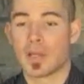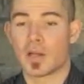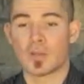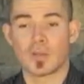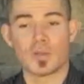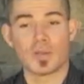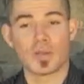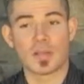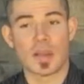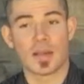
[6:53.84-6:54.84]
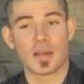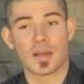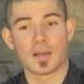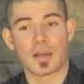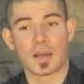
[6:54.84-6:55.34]
He also uses
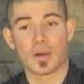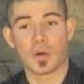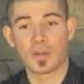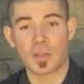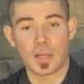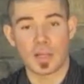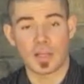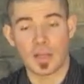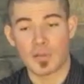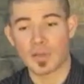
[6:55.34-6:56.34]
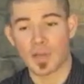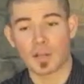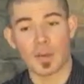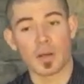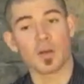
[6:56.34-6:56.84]
that ghost tonguing that I was
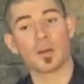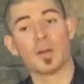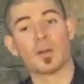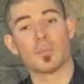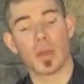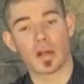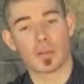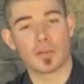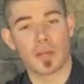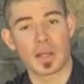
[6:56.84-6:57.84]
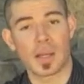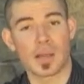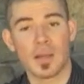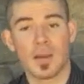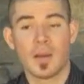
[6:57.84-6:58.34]
talking about earlier, the blocked
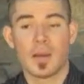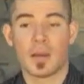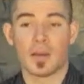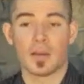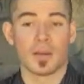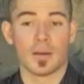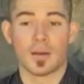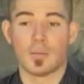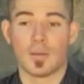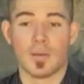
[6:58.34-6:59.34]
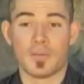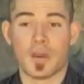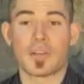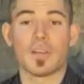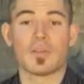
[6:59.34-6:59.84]
tonguing. And in
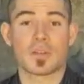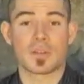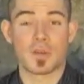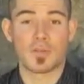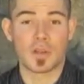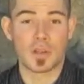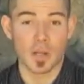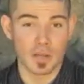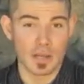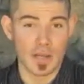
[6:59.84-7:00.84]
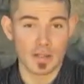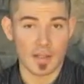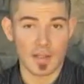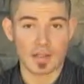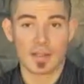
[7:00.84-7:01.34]
fact, he uses pretty much all of these
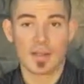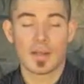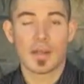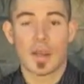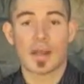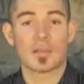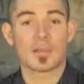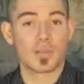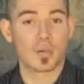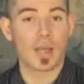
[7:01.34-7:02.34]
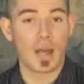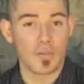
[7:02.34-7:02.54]
techniques, as do